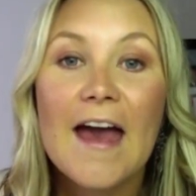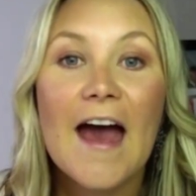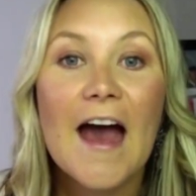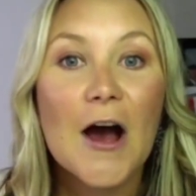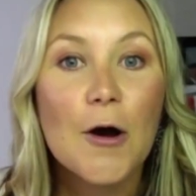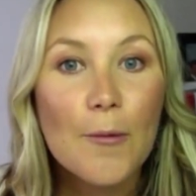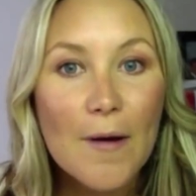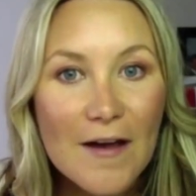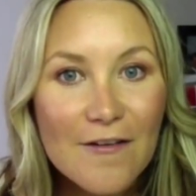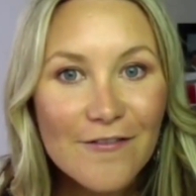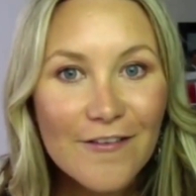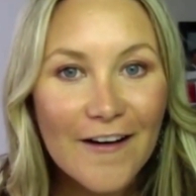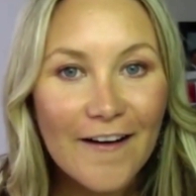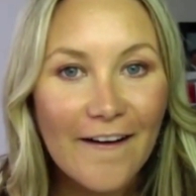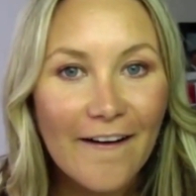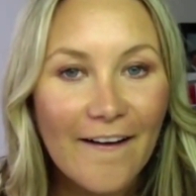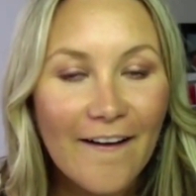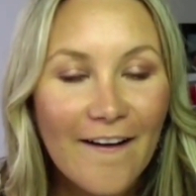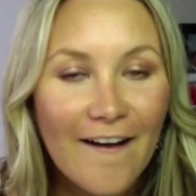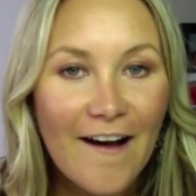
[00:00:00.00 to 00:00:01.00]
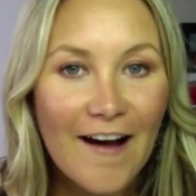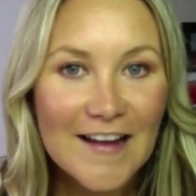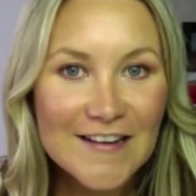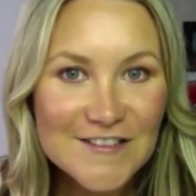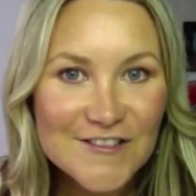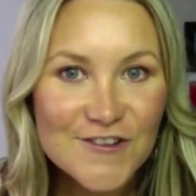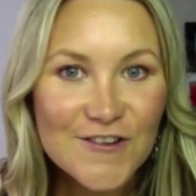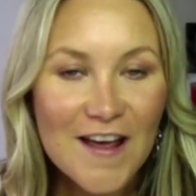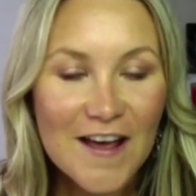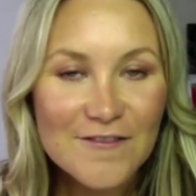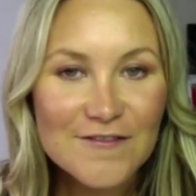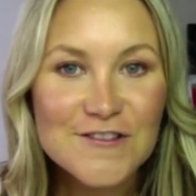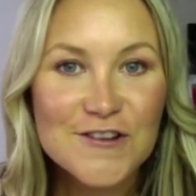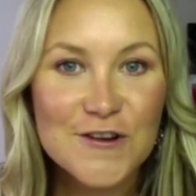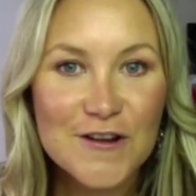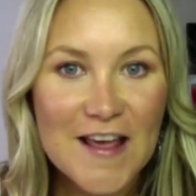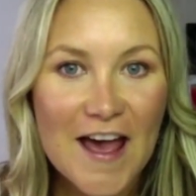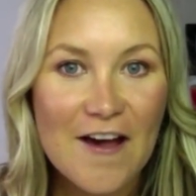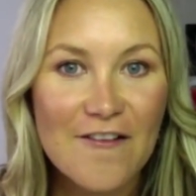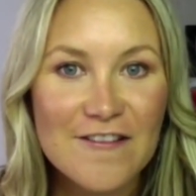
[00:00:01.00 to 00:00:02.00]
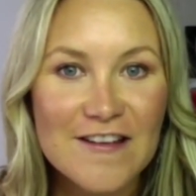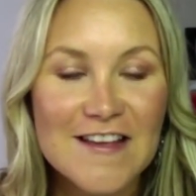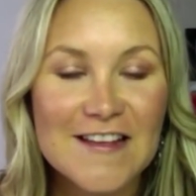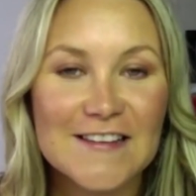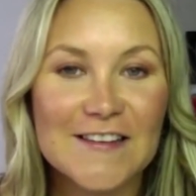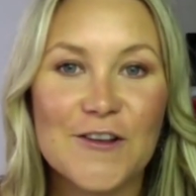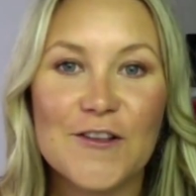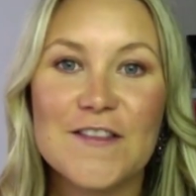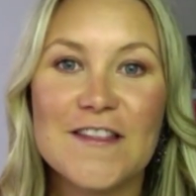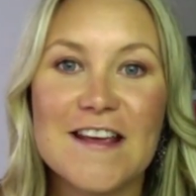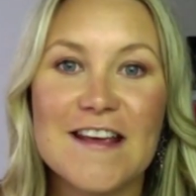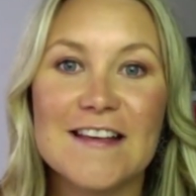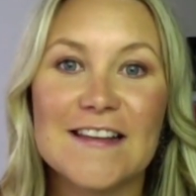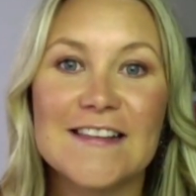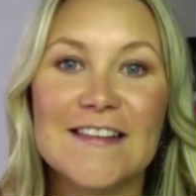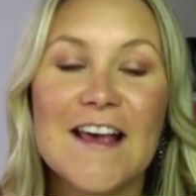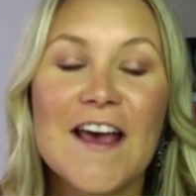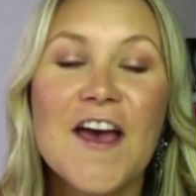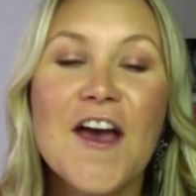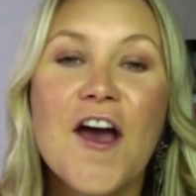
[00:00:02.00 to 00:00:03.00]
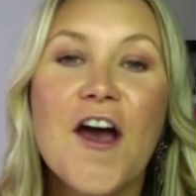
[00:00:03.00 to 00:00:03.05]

However, I do have two caveats on this.